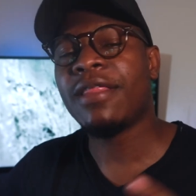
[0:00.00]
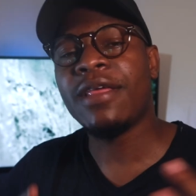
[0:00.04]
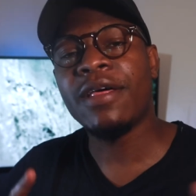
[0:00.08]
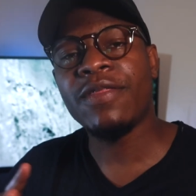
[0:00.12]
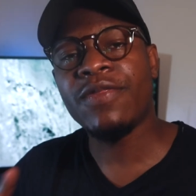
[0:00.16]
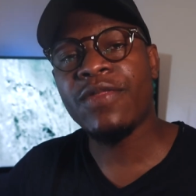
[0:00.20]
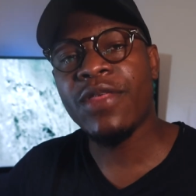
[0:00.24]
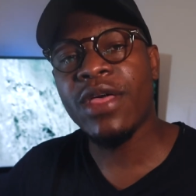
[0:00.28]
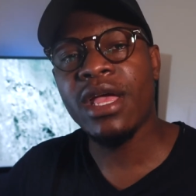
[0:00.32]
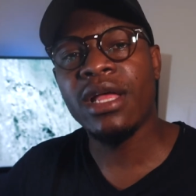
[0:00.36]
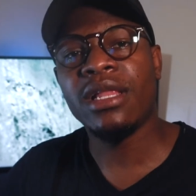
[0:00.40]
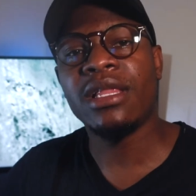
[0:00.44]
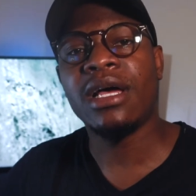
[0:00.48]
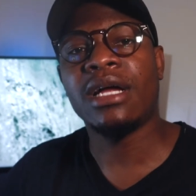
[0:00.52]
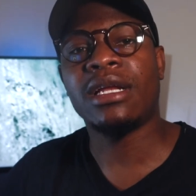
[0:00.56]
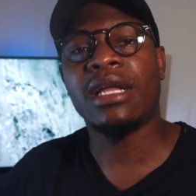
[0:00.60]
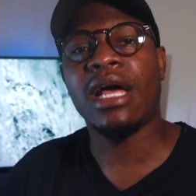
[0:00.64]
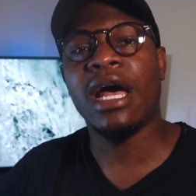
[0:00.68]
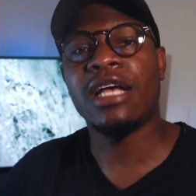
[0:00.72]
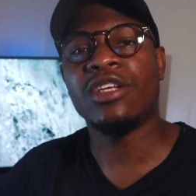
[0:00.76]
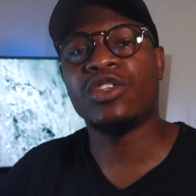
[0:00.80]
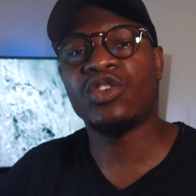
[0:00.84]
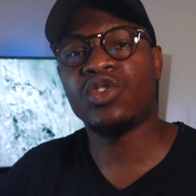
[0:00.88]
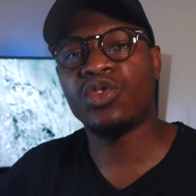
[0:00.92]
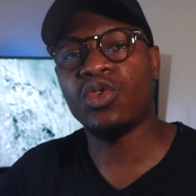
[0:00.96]
the other thing
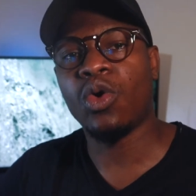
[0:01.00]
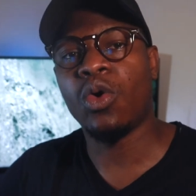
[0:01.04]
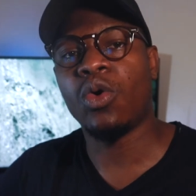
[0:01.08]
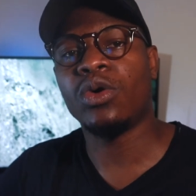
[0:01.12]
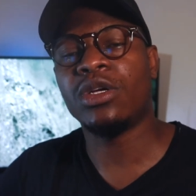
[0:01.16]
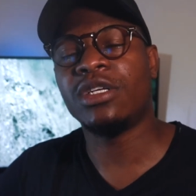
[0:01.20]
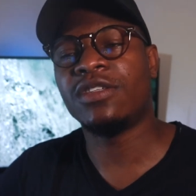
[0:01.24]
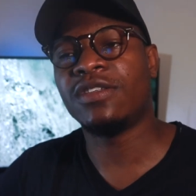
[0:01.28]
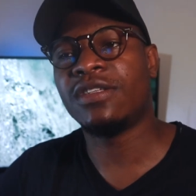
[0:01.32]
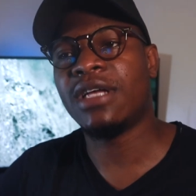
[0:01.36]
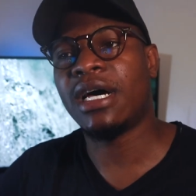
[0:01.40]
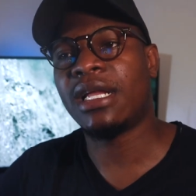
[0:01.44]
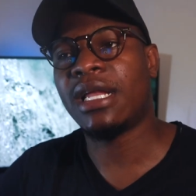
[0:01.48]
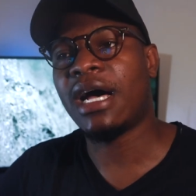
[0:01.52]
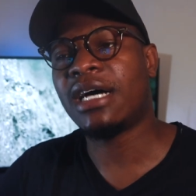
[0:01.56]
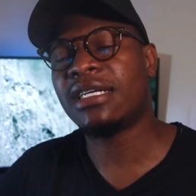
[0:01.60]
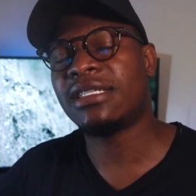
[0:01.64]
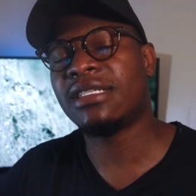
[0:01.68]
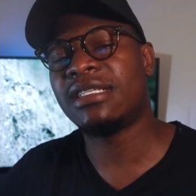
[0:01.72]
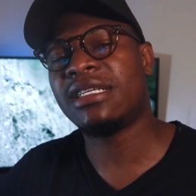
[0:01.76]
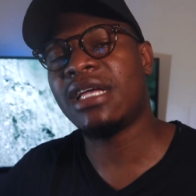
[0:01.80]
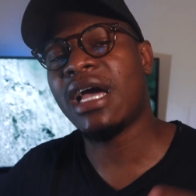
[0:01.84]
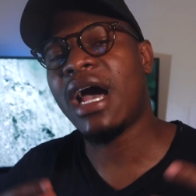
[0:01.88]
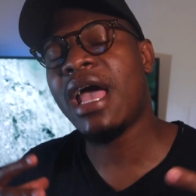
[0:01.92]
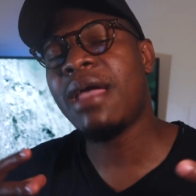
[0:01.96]
that I saw is
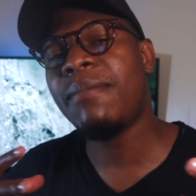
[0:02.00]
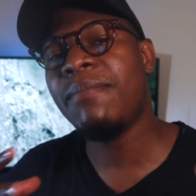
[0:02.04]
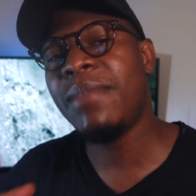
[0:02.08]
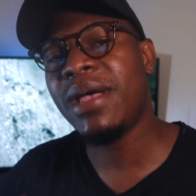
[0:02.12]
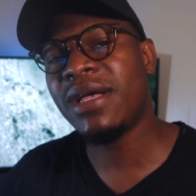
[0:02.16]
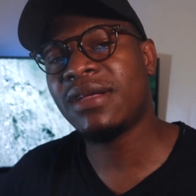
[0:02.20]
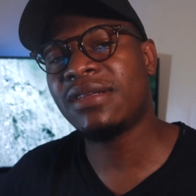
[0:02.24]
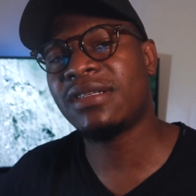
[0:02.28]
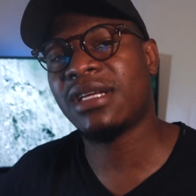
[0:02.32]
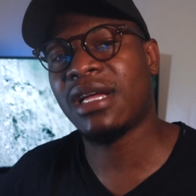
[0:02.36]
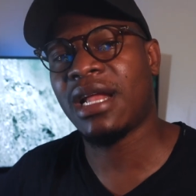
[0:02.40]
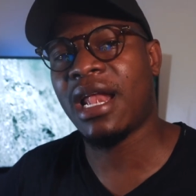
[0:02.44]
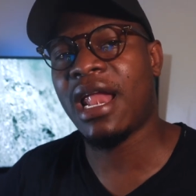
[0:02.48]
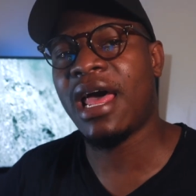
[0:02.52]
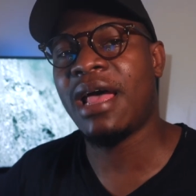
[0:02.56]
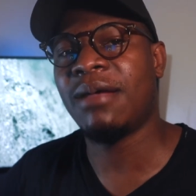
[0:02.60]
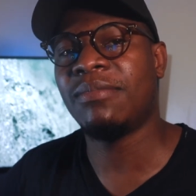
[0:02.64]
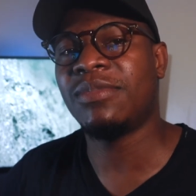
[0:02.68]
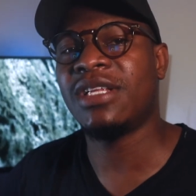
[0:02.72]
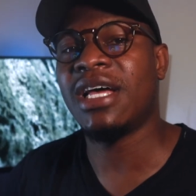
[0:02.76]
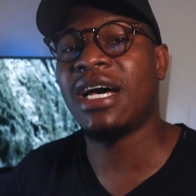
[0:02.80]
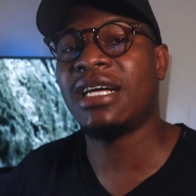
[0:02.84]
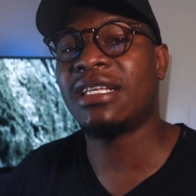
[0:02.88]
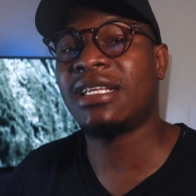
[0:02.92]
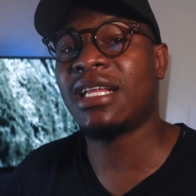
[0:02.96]
that as the ibex
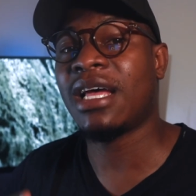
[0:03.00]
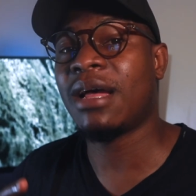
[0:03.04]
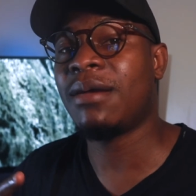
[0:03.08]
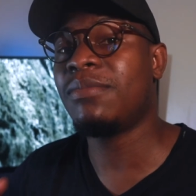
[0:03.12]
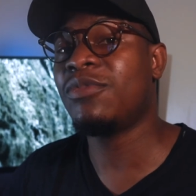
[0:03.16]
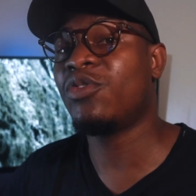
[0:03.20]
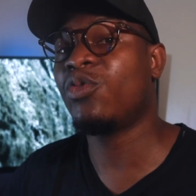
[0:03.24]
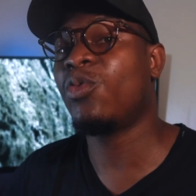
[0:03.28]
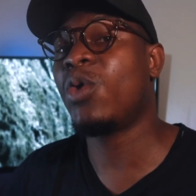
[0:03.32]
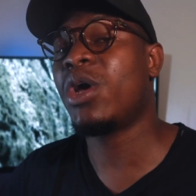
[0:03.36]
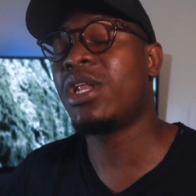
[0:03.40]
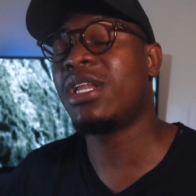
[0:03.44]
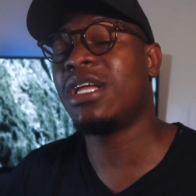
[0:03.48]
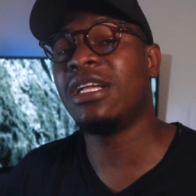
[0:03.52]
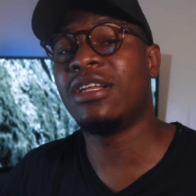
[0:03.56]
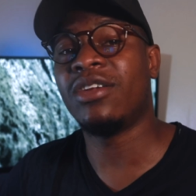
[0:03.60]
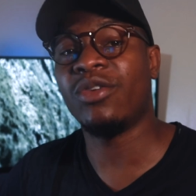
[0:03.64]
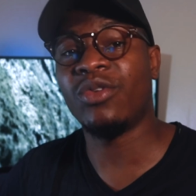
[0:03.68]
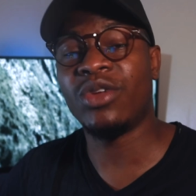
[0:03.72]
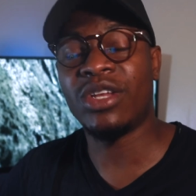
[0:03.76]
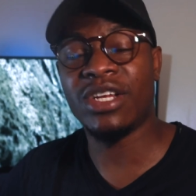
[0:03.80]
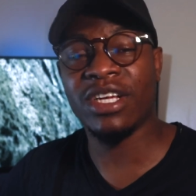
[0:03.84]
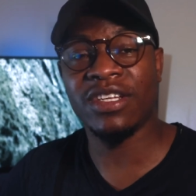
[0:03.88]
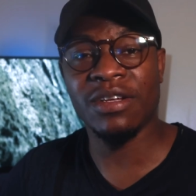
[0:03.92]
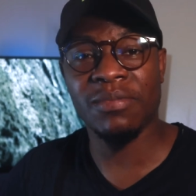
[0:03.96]
climbs, there are times
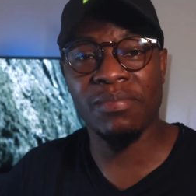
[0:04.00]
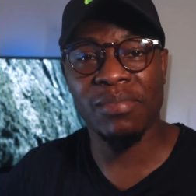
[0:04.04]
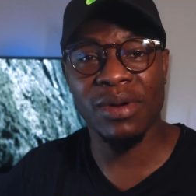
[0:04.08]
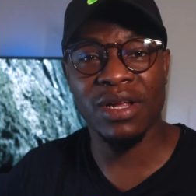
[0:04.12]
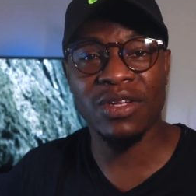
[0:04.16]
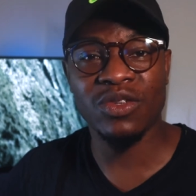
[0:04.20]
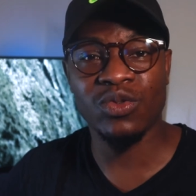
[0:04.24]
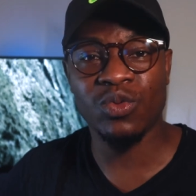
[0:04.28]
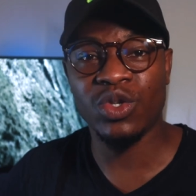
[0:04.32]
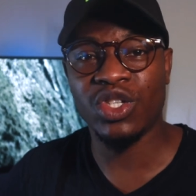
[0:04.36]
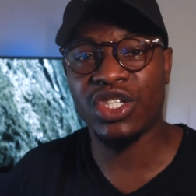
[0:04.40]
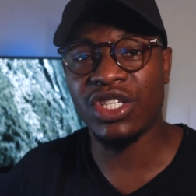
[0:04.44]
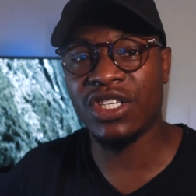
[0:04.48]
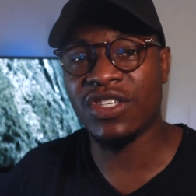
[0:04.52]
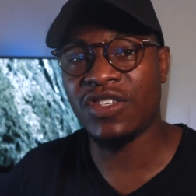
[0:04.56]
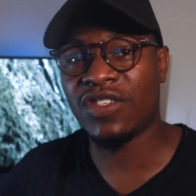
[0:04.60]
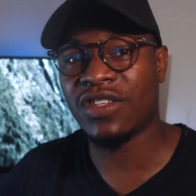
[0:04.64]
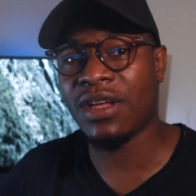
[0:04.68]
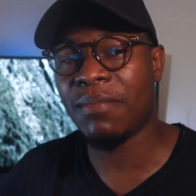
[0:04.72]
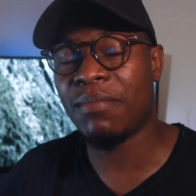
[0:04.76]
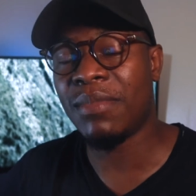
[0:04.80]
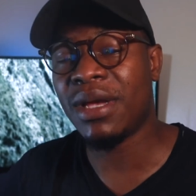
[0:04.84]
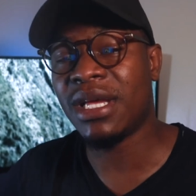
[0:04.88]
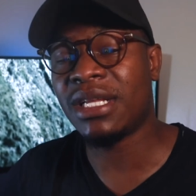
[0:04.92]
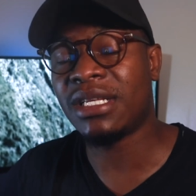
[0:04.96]
when it reaches a place which
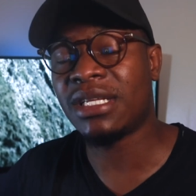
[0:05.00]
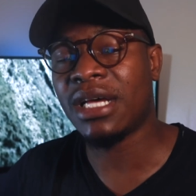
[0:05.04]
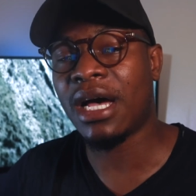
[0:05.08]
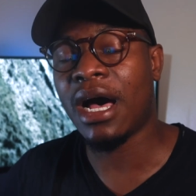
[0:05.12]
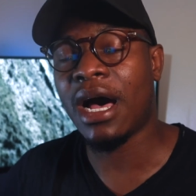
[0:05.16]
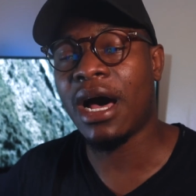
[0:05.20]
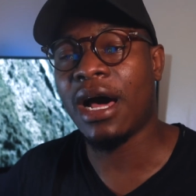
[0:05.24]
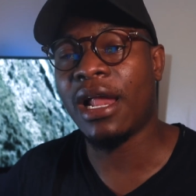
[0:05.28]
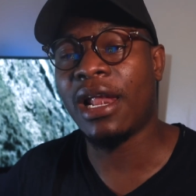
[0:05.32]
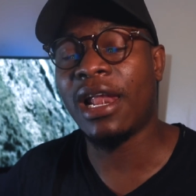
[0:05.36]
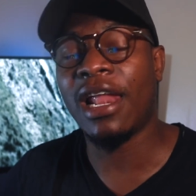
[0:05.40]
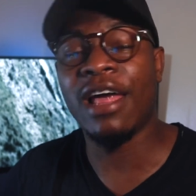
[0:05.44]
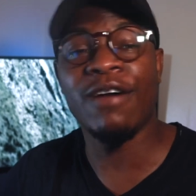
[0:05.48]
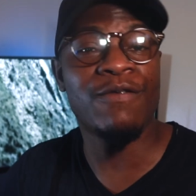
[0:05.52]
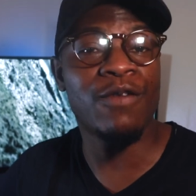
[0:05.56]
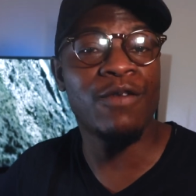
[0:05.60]
is a bit uh,